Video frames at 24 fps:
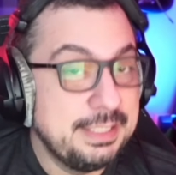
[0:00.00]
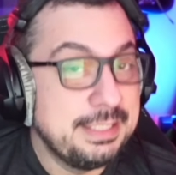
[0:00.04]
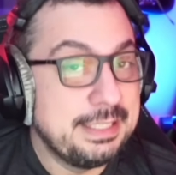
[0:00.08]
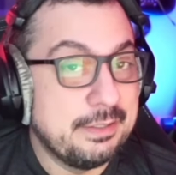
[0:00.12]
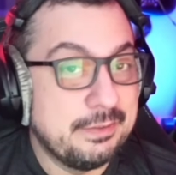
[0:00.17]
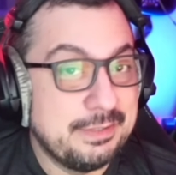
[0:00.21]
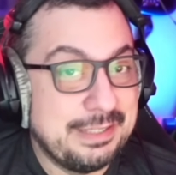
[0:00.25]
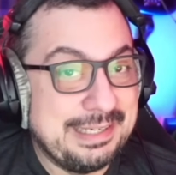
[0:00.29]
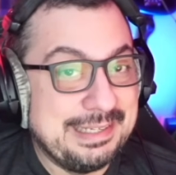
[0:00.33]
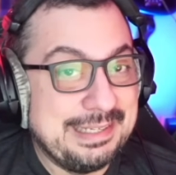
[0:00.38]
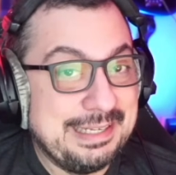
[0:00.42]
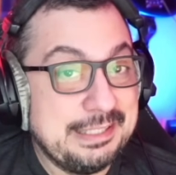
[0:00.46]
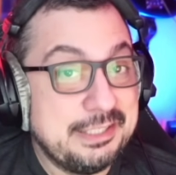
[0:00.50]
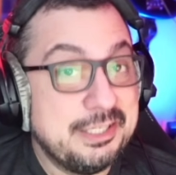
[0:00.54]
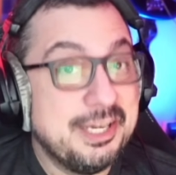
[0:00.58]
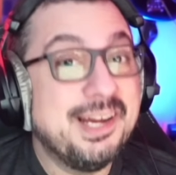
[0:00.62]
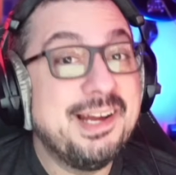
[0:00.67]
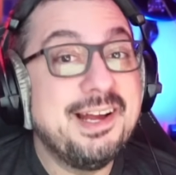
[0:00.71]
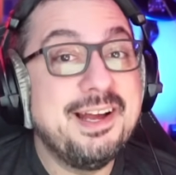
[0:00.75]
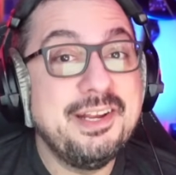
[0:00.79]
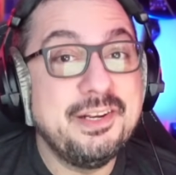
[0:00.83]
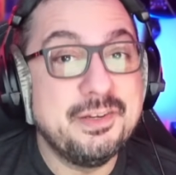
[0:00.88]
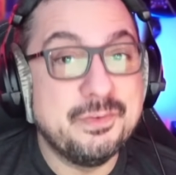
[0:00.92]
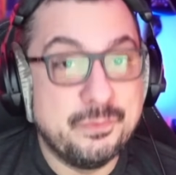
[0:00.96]
Now, not a
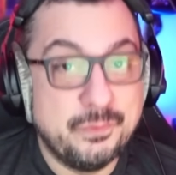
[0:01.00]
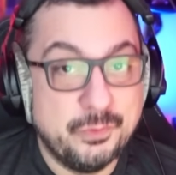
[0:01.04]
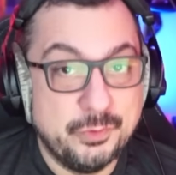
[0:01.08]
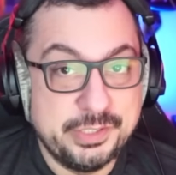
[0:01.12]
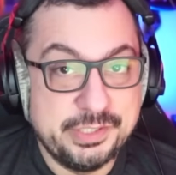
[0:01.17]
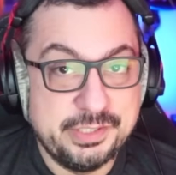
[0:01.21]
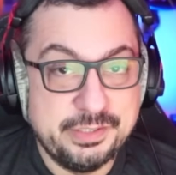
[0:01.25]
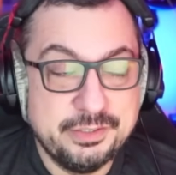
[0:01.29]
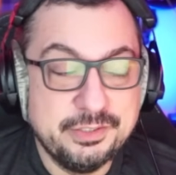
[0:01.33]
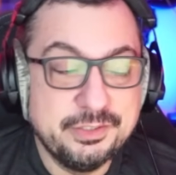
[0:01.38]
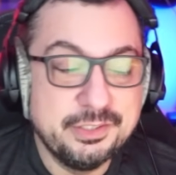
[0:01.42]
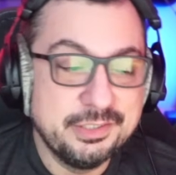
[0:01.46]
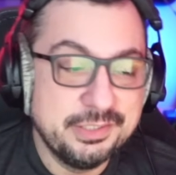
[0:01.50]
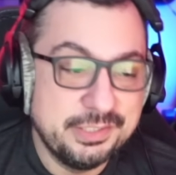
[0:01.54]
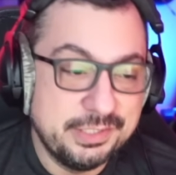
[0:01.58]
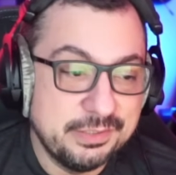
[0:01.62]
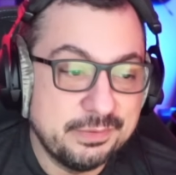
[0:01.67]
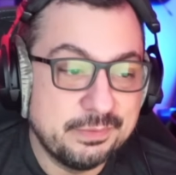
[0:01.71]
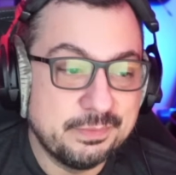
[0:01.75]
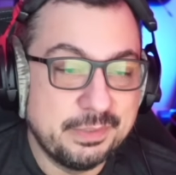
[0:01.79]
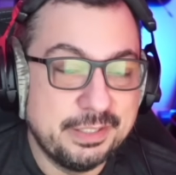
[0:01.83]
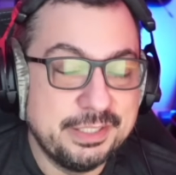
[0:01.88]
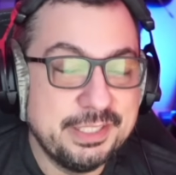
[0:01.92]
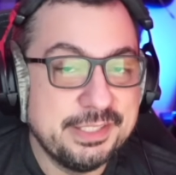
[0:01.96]
ton of voice. You're going to
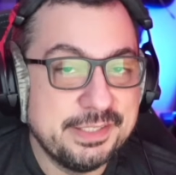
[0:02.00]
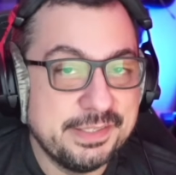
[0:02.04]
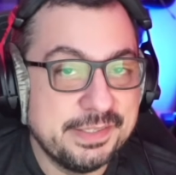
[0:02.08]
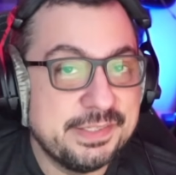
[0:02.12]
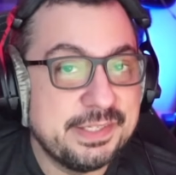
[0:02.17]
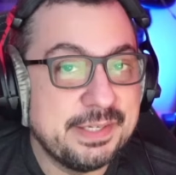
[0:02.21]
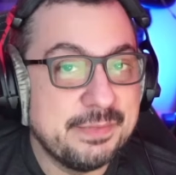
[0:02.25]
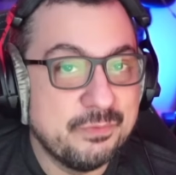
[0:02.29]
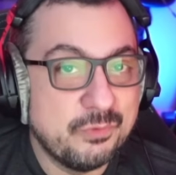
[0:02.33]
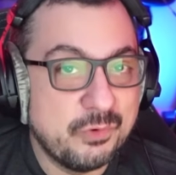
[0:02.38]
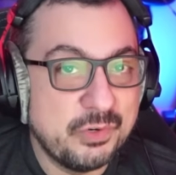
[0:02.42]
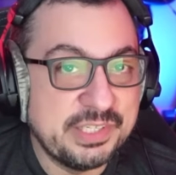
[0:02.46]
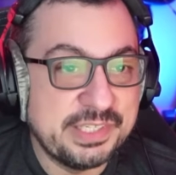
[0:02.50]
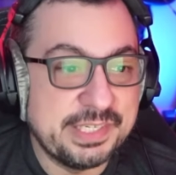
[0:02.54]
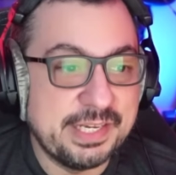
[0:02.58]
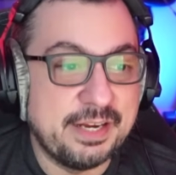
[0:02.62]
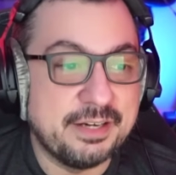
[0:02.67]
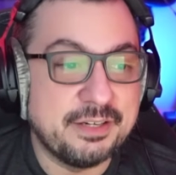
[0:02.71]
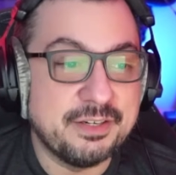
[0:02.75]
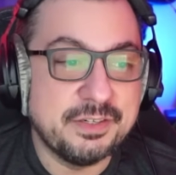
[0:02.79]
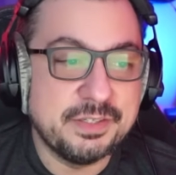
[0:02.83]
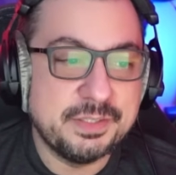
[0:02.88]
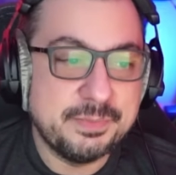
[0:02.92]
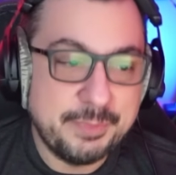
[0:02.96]
still run into the same voice
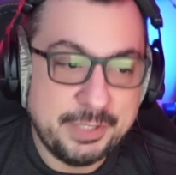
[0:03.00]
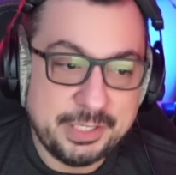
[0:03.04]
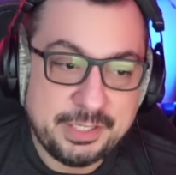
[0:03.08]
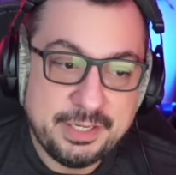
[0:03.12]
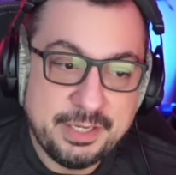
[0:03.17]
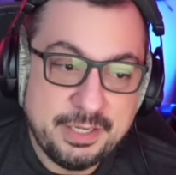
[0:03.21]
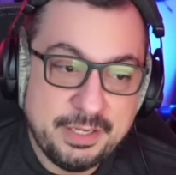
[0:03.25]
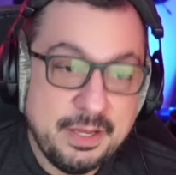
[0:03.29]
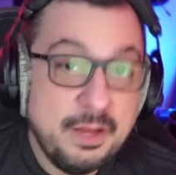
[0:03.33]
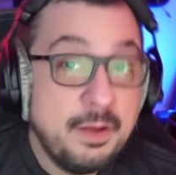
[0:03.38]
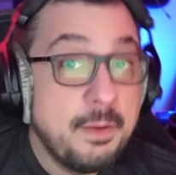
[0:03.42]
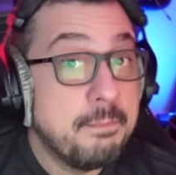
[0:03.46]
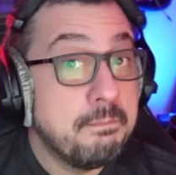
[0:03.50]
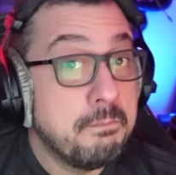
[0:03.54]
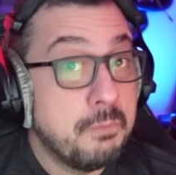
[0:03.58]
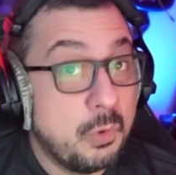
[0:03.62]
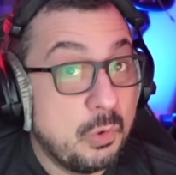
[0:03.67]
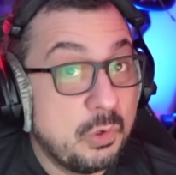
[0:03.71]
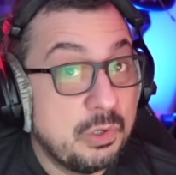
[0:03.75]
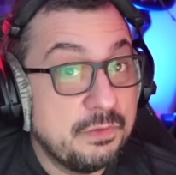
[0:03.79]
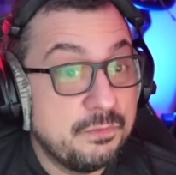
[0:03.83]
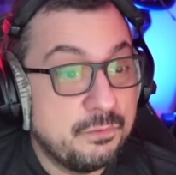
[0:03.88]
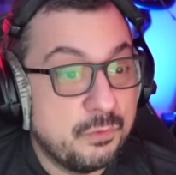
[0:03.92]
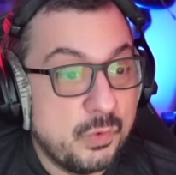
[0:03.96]
actors, but
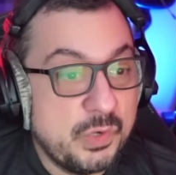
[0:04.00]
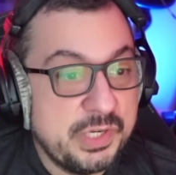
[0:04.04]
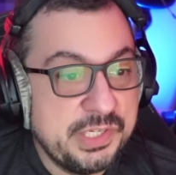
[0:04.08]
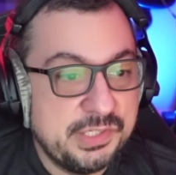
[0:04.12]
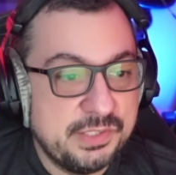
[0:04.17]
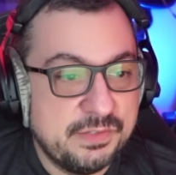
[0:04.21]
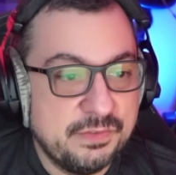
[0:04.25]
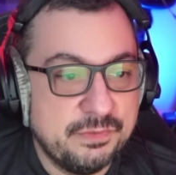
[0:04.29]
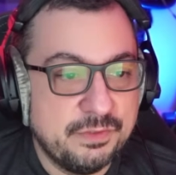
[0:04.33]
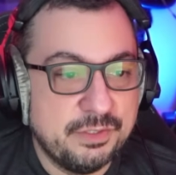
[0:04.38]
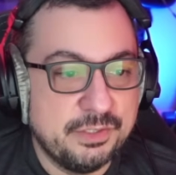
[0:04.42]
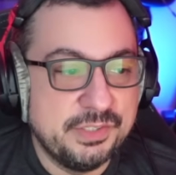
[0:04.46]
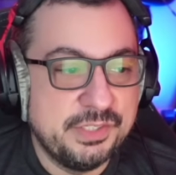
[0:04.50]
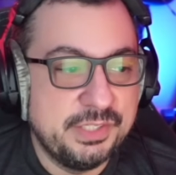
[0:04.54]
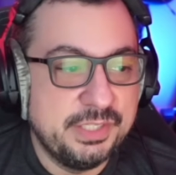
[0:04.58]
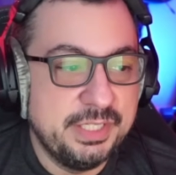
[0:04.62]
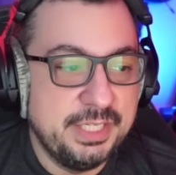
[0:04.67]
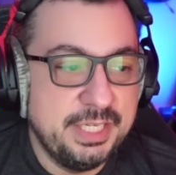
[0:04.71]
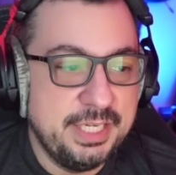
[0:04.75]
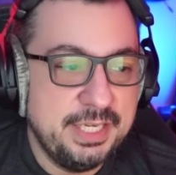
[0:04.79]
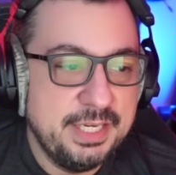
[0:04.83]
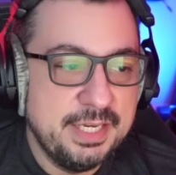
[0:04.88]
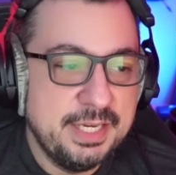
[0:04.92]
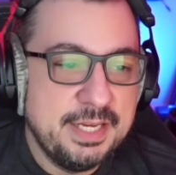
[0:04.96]
more voice diversity